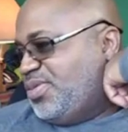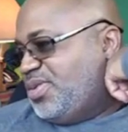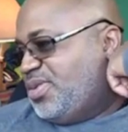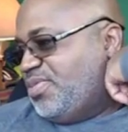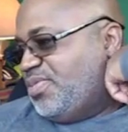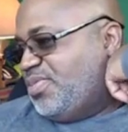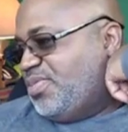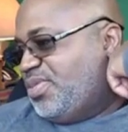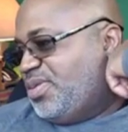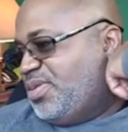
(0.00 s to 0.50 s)

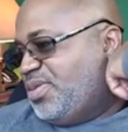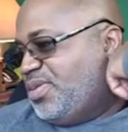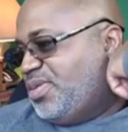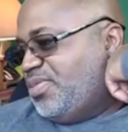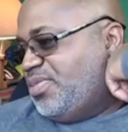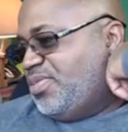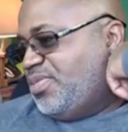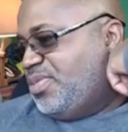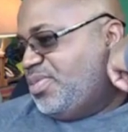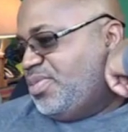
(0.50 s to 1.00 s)
the,
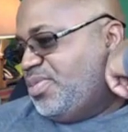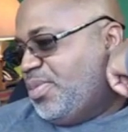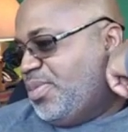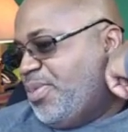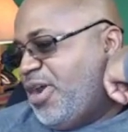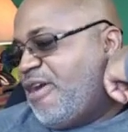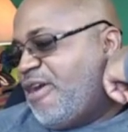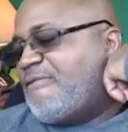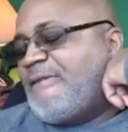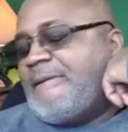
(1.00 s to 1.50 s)
the
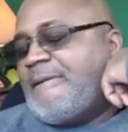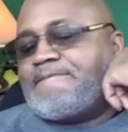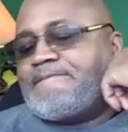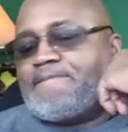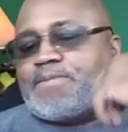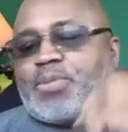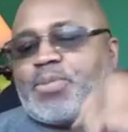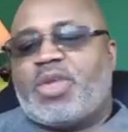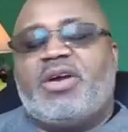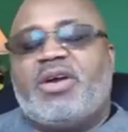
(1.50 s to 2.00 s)
parable
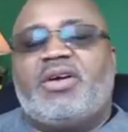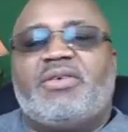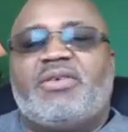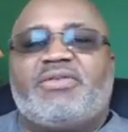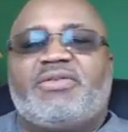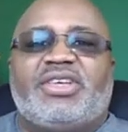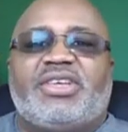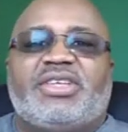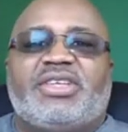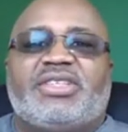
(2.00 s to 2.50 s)

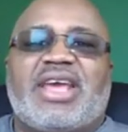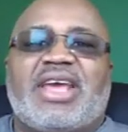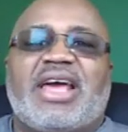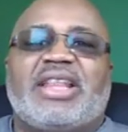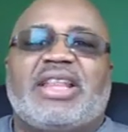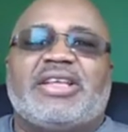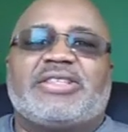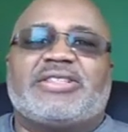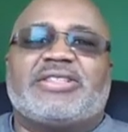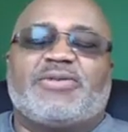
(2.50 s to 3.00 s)
of the
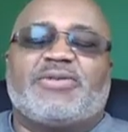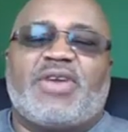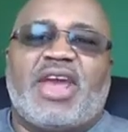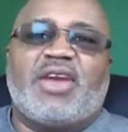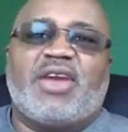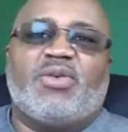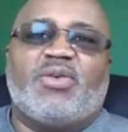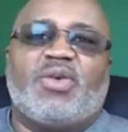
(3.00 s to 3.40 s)
talents, right?